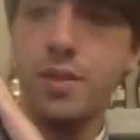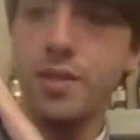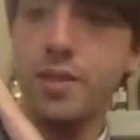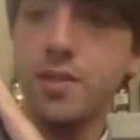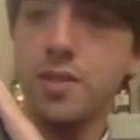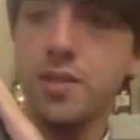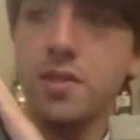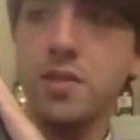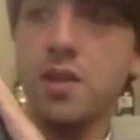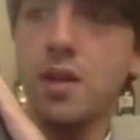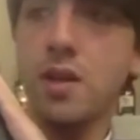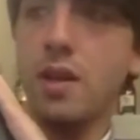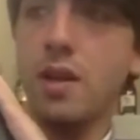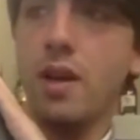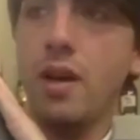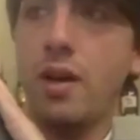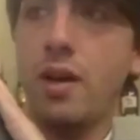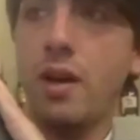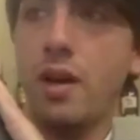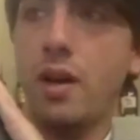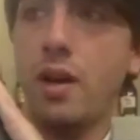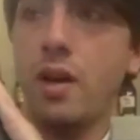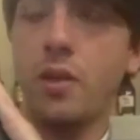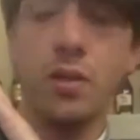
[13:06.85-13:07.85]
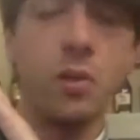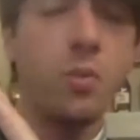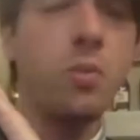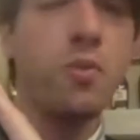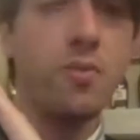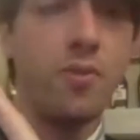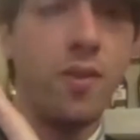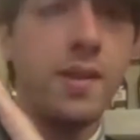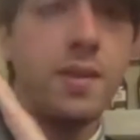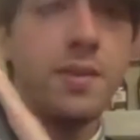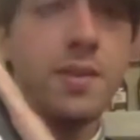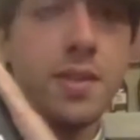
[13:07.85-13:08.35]
this, uh, you
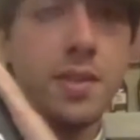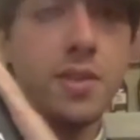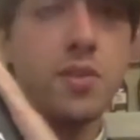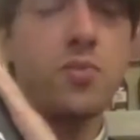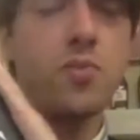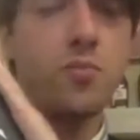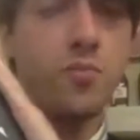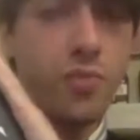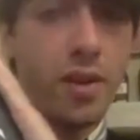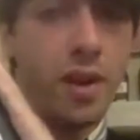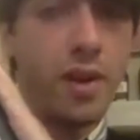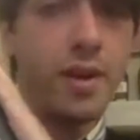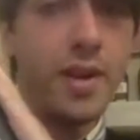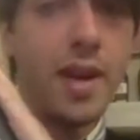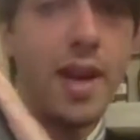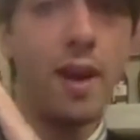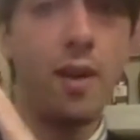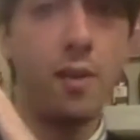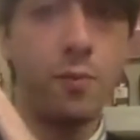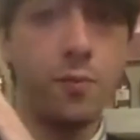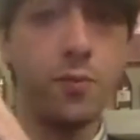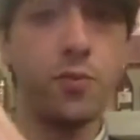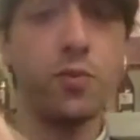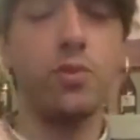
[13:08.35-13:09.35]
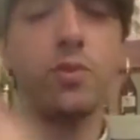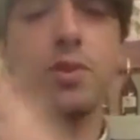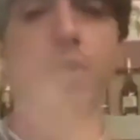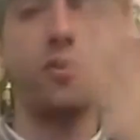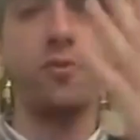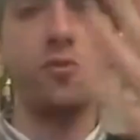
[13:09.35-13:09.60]
will find this very helpful